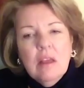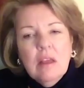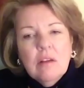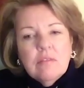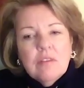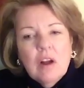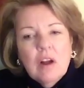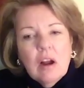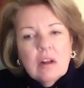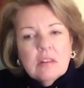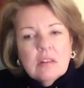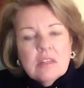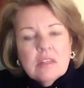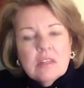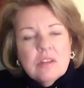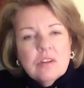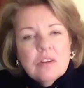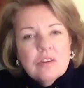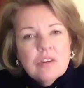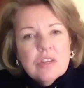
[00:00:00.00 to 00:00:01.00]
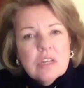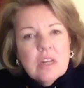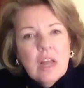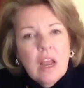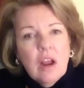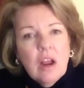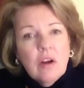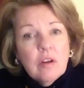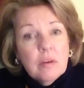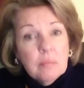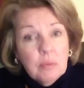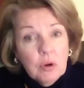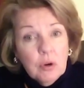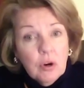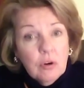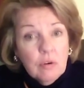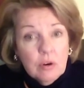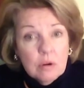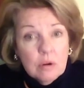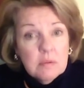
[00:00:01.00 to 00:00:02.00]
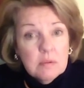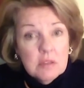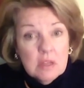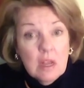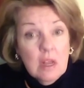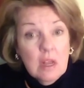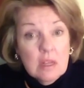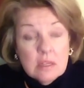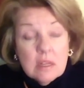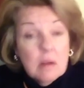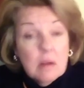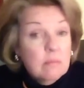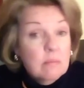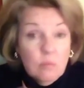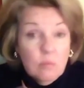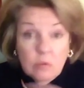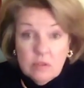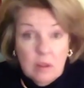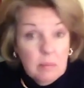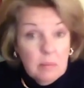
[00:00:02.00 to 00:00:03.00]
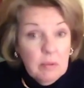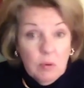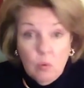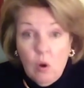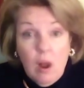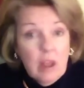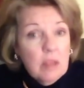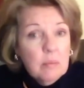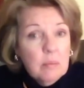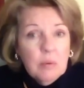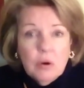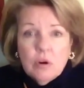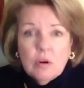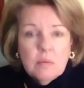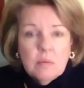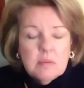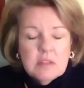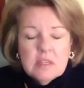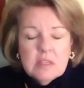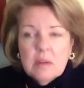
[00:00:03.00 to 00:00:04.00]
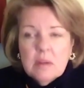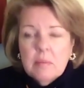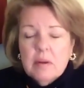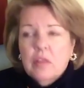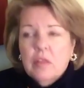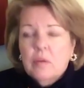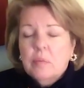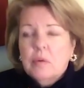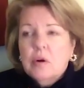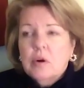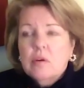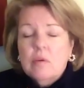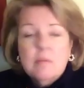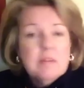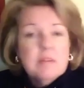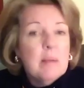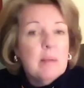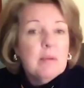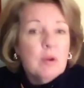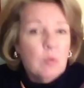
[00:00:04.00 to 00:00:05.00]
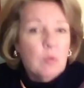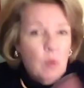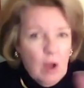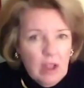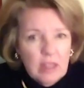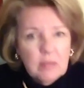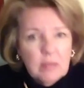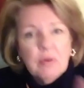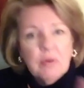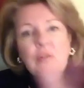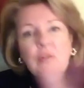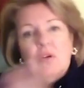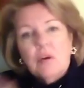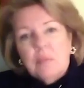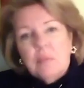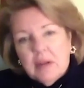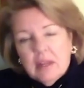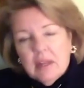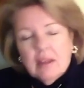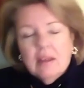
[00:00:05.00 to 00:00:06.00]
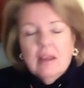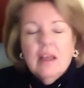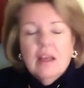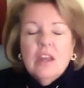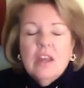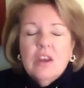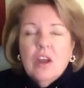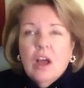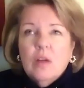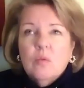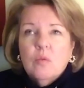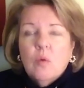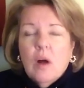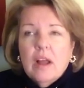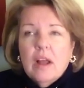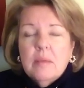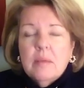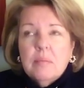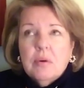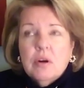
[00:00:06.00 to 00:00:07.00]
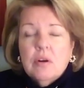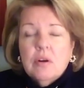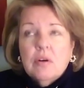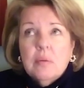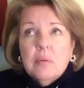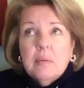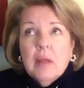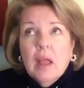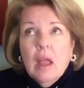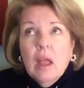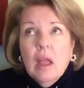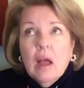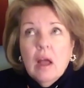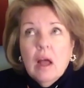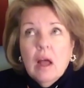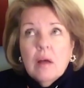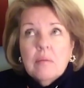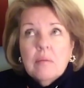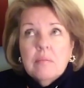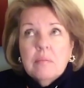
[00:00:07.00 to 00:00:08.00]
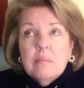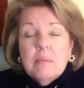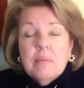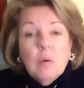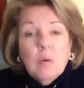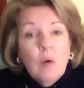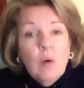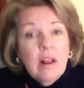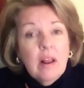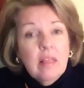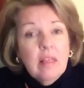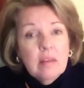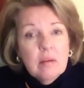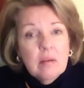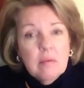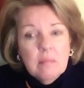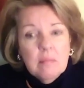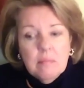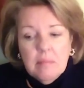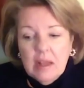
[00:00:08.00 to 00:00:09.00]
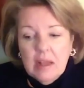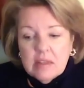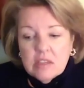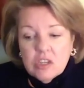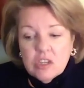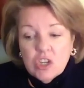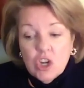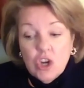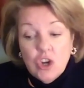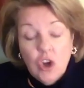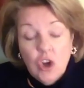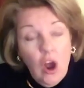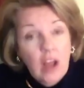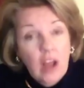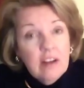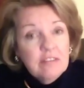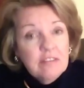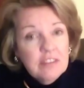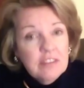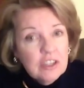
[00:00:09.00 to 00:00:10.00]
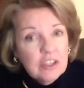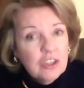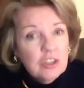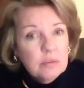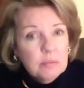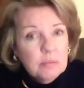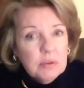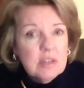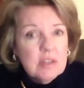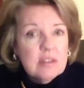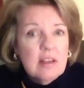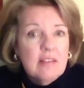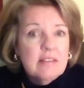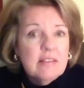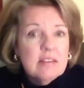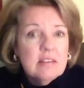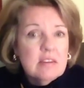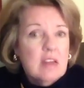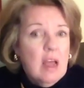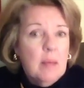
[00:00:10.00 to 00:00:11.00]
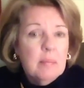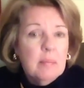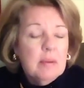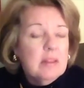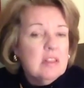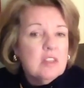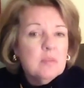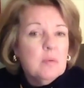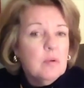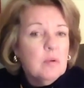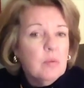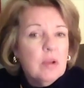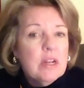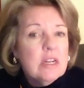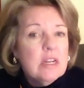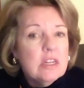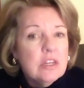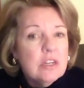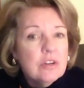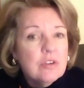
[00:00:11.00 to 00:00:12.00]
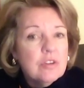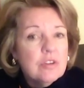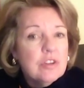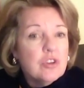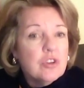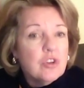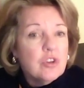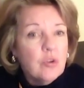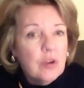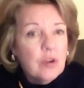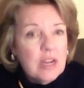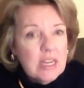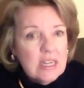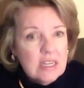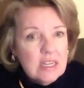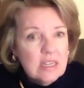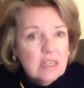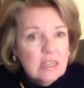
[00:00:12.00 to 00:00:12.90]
of our listeners today are in book groups, some in WAHHI book groups and some in other book groups. I'm in a WAHHI book group and a non-WAHHI book group. But one of the best nonfiction books on this topic that's been written in years is Grit